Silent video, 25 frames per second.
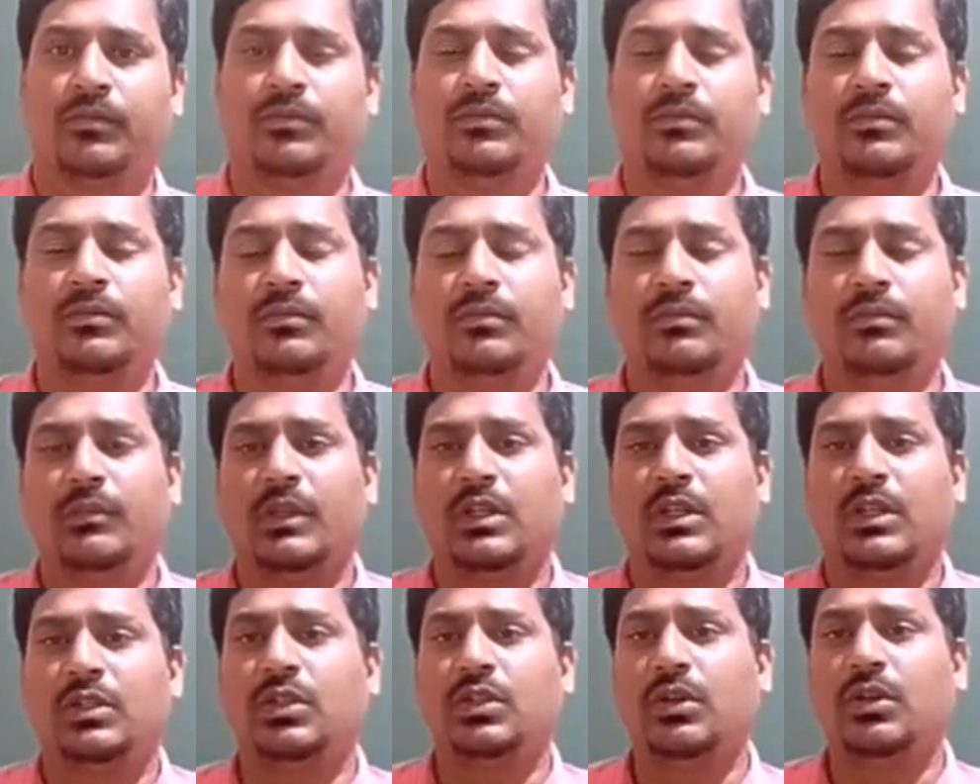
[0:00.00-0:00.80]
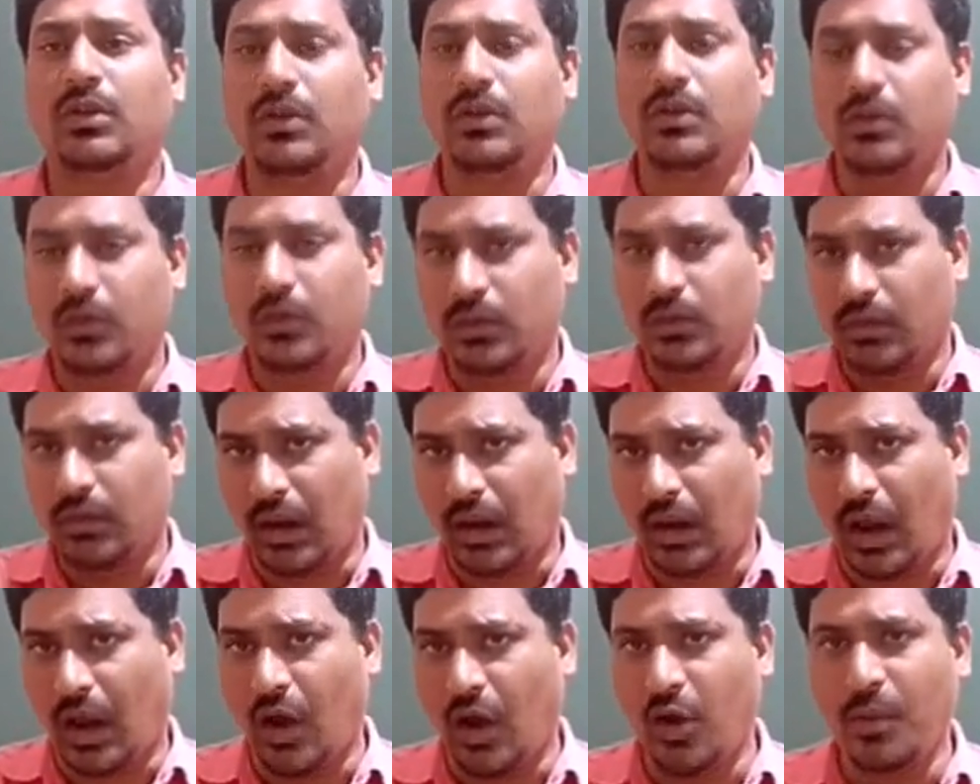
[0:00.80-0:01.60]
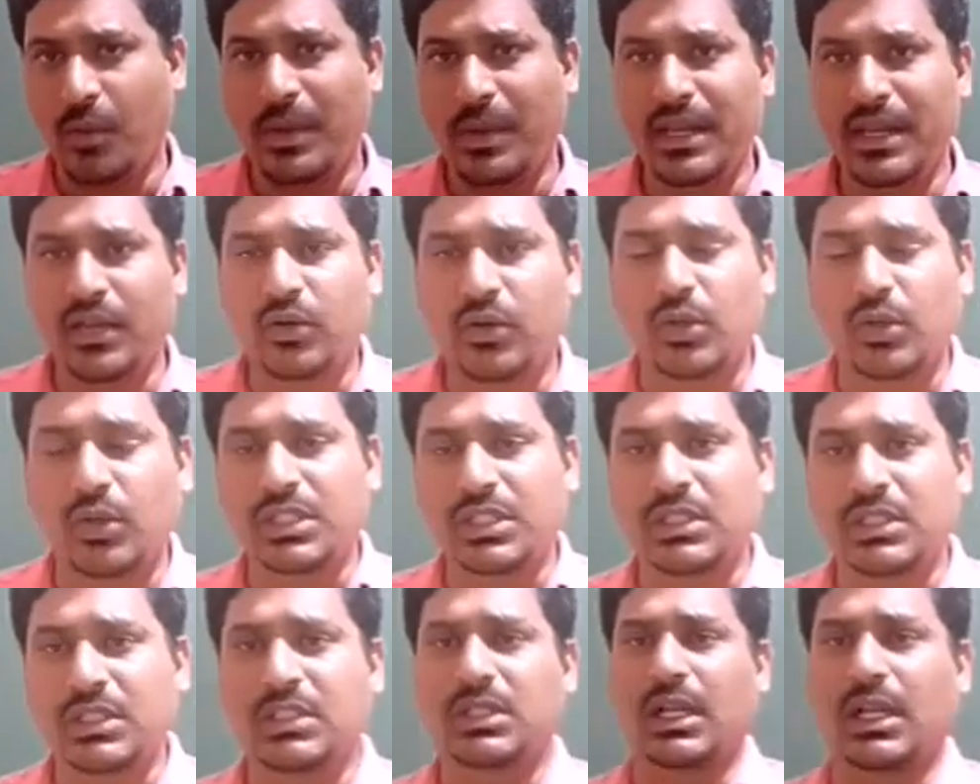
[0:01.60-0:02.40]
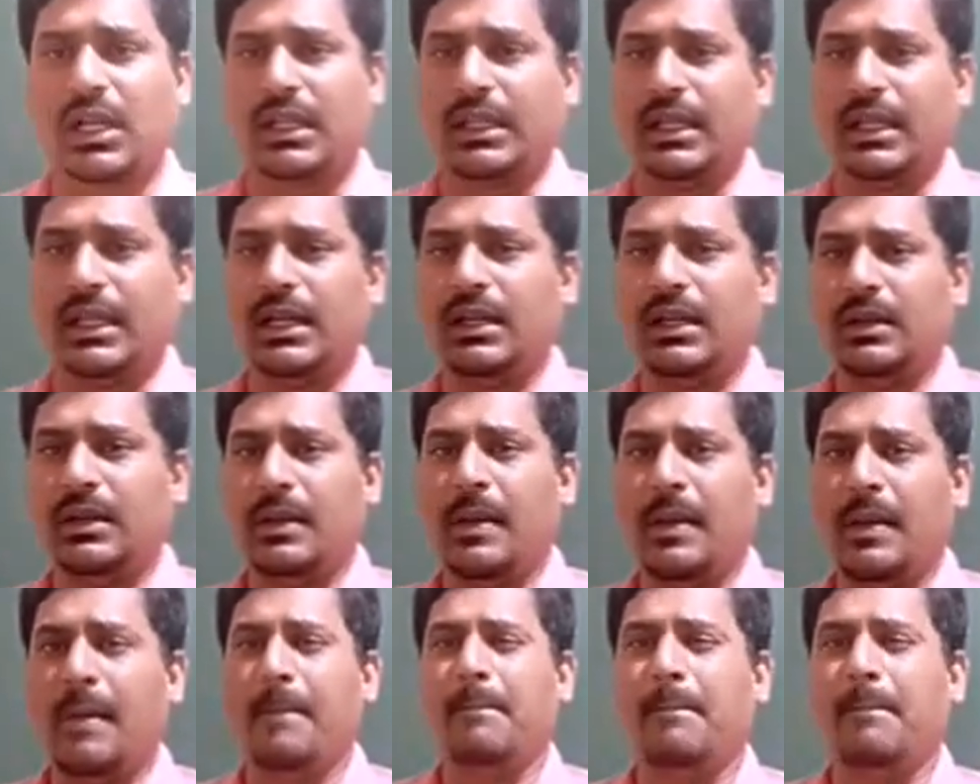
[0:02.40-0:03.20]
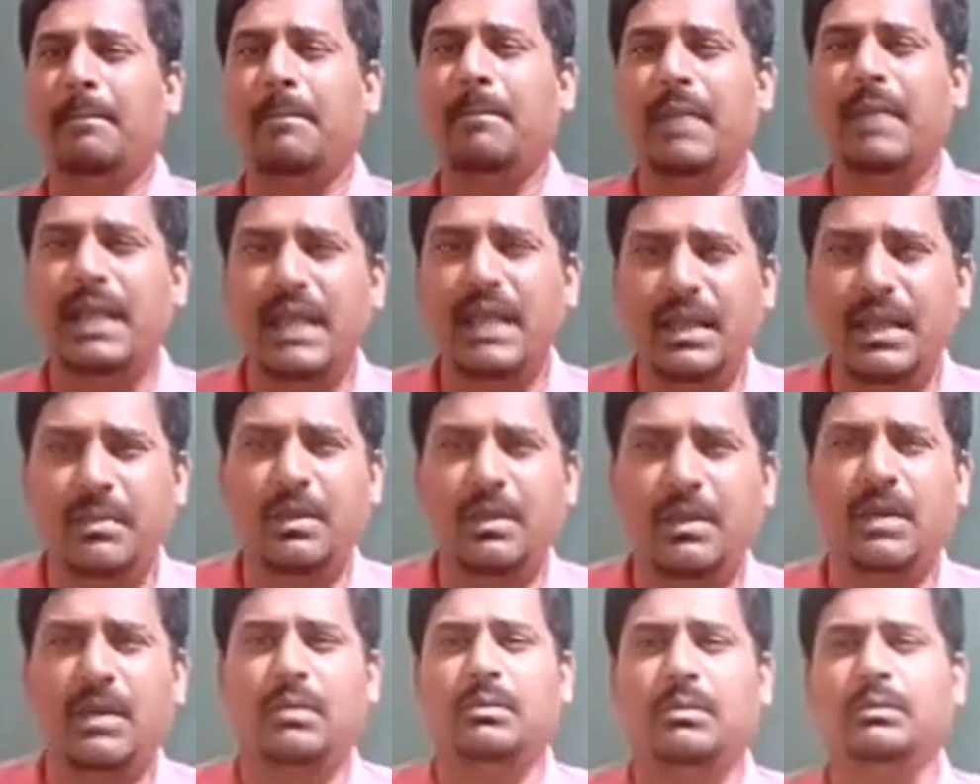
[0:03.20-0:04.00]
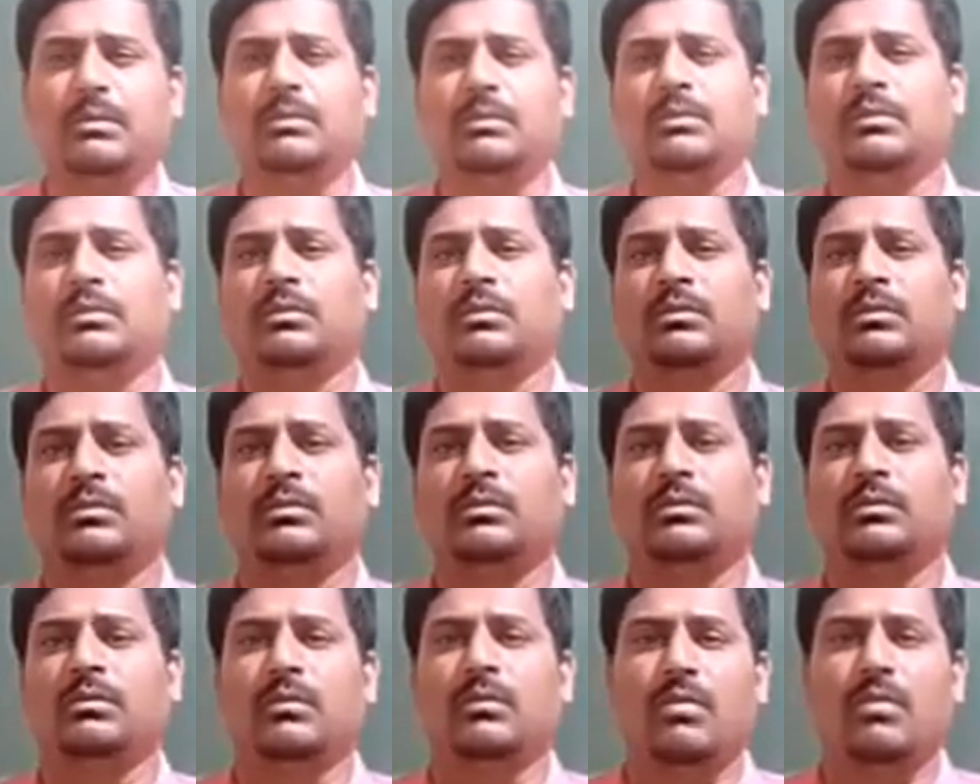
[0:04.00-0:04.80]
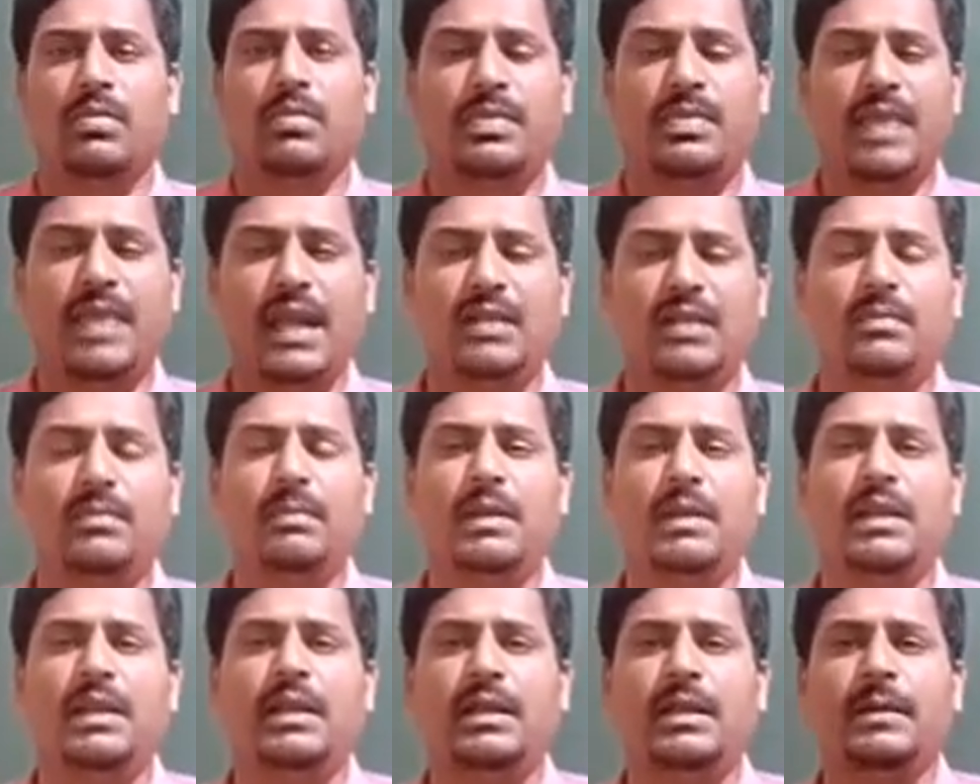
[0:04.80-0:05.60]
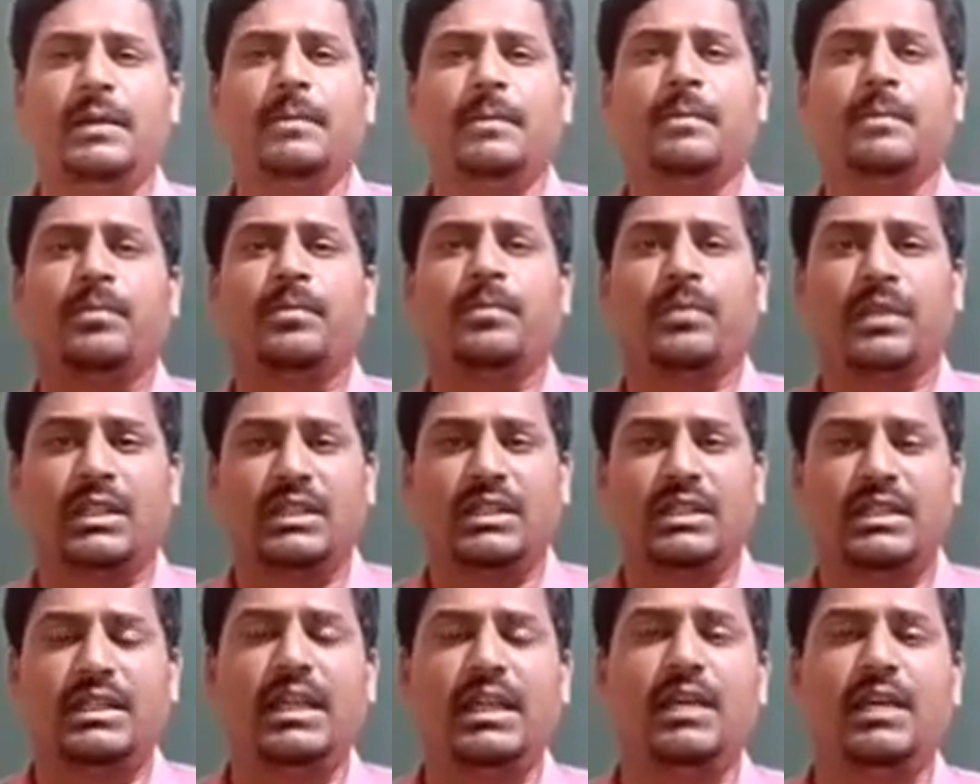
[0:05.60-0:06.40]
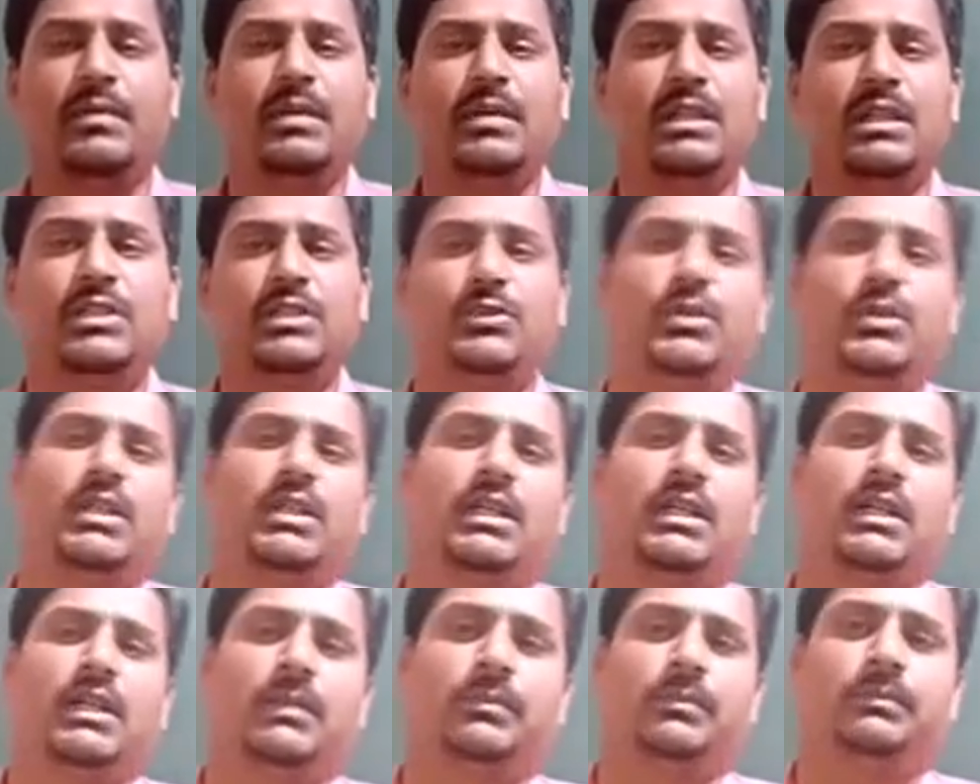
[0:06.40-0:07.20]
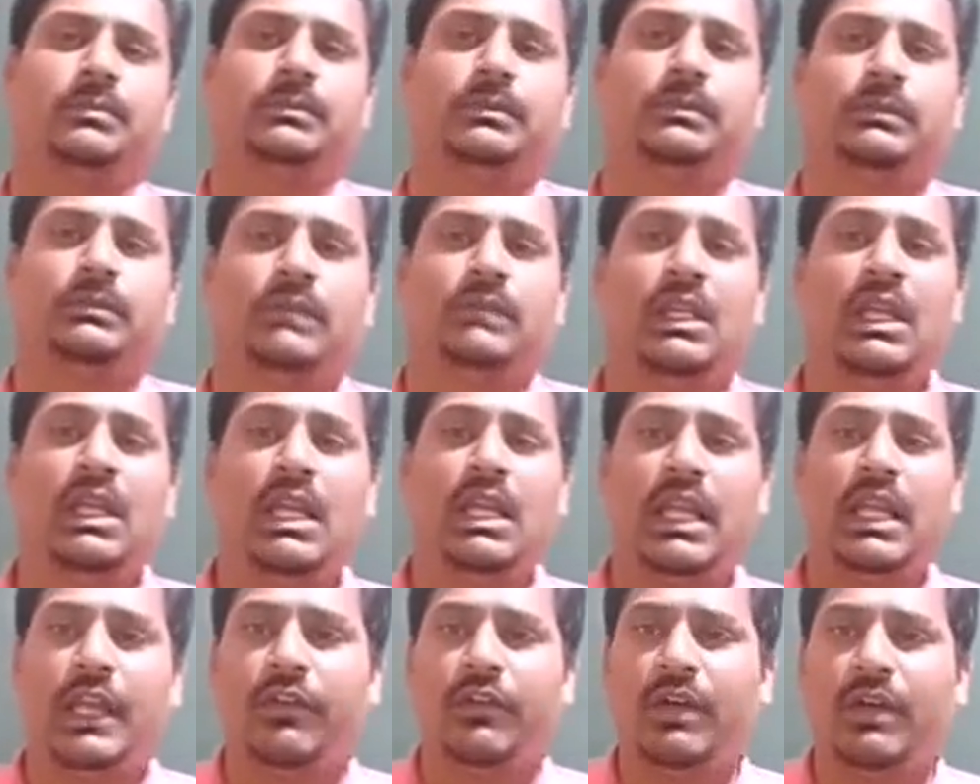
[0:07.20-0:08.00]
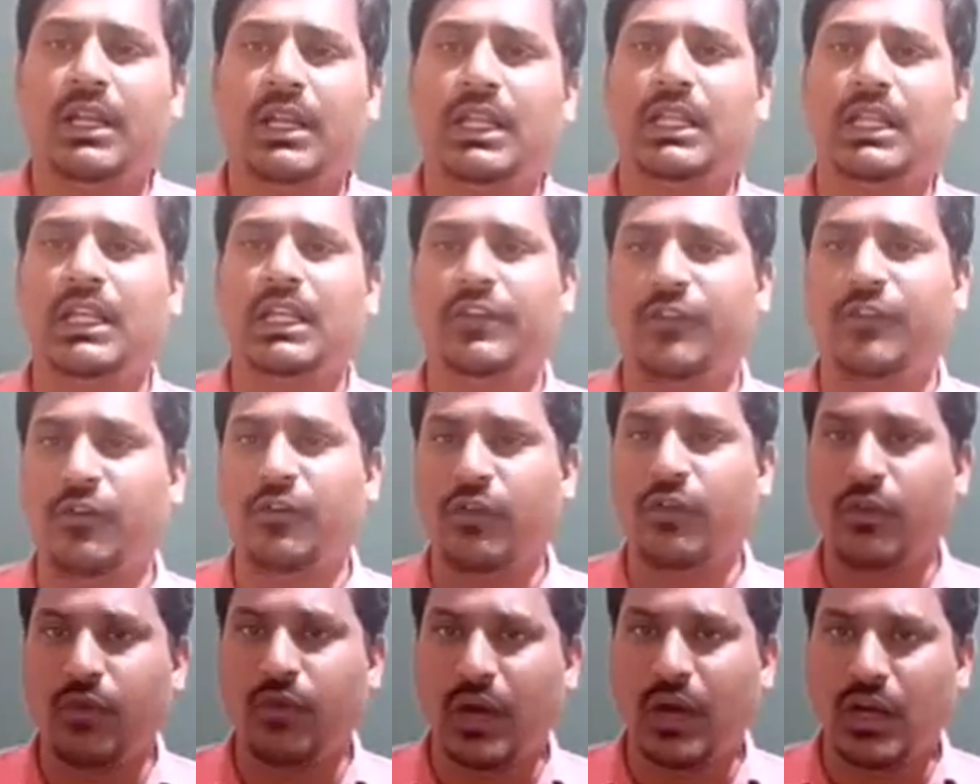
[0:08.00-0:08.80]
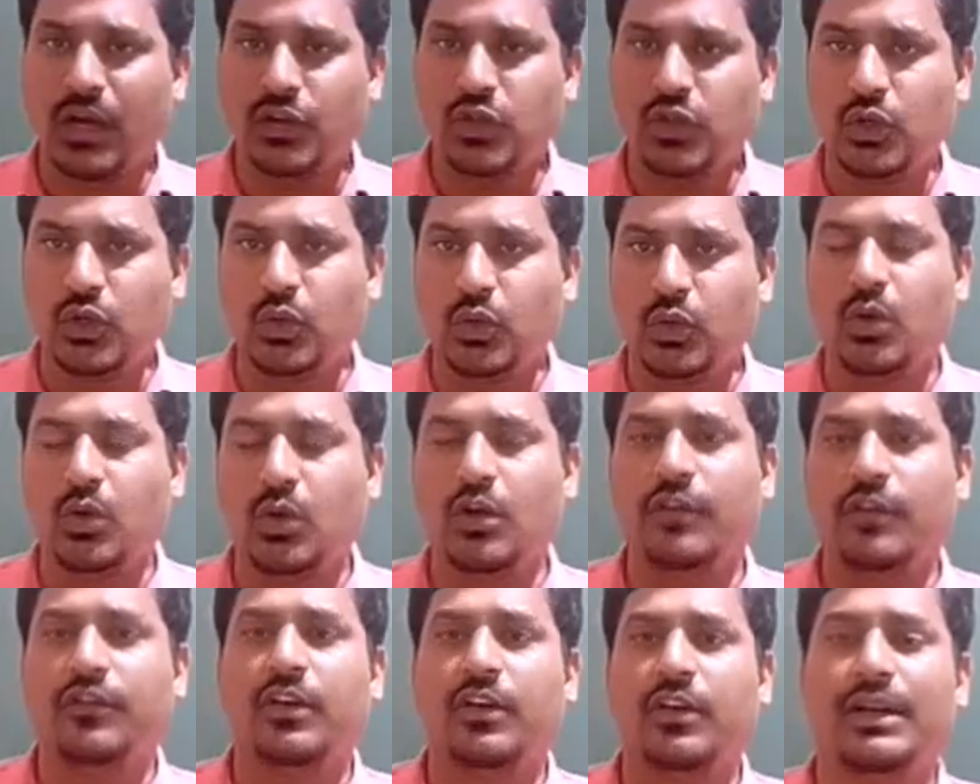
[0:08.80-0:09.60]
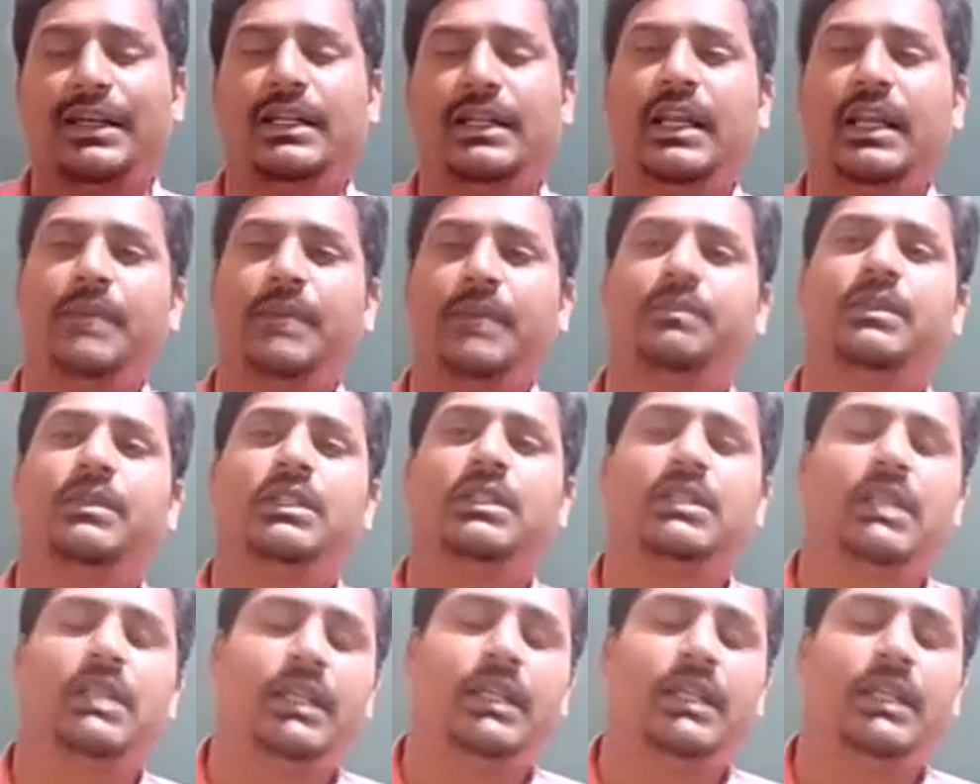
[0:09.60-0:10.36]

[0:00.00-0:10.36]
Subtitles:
So how many questions are there? Minimum that many tables will come. Even if we want to go for depth study,